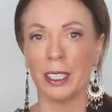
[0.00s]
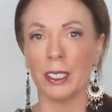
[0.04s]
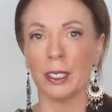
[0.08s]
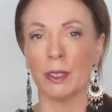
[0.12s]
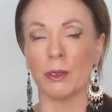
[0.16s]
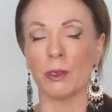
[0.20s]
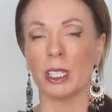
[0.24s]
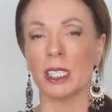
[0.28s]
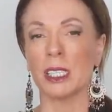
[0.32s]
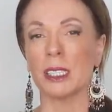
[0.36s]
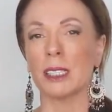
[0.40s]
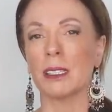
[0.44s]

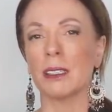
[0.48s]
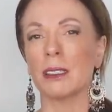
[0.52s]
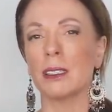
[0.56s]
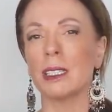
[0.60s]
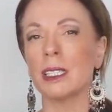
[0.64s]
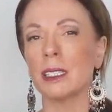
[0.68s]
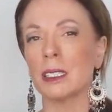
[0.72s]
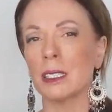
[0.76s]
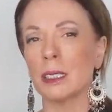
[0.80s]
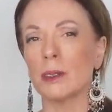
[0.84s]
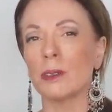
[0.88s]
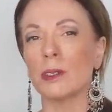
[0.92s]
All right, so
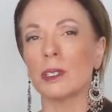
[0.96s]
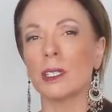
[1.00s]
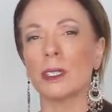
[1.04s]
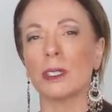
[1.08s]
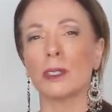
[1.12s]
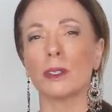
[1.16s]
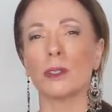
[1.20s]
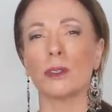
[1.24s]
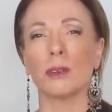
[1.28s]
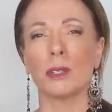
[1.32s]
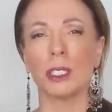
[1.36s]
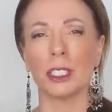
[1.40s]
let's look at
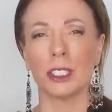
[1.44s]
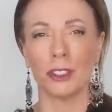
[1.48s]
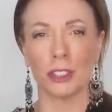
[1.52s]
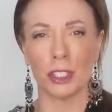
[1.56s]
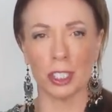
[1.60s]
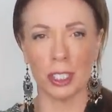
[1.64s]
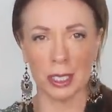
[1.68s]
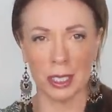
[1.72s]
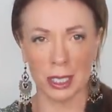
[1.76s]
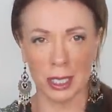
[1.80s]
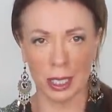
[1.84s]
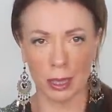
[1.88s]
the
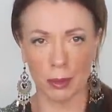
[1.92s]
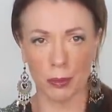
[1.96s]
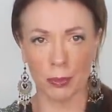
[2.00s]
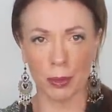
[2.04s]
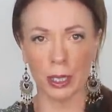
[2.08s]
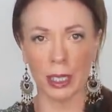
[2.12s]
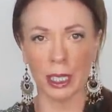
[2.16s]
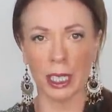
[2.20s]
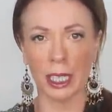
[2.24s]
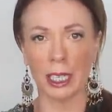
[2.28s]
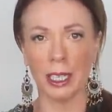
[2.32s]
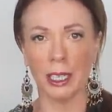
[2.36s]
question
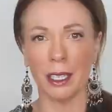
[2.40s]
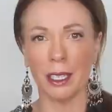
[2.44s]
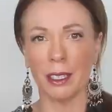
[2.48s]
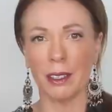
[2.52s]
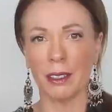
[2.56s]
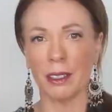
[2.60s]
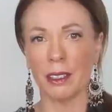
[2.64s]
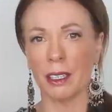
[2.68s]
deeply.